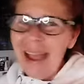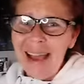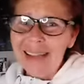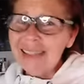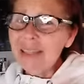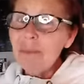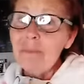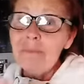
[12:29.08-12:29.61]

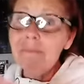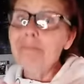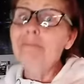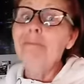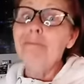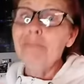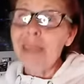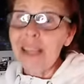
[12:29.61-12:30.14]
had some
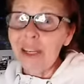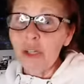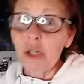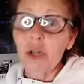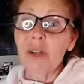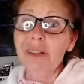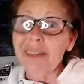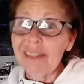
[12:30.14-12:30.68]
major
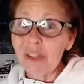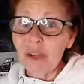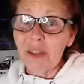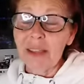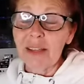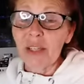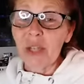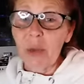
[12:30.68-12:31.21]
glitch
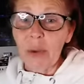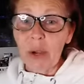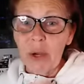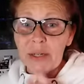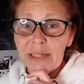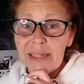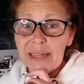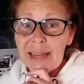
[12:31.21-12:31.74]
things going
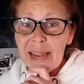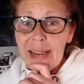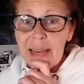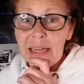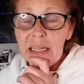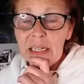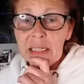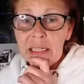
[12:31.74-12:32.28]
on
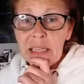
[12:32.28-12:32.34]
today.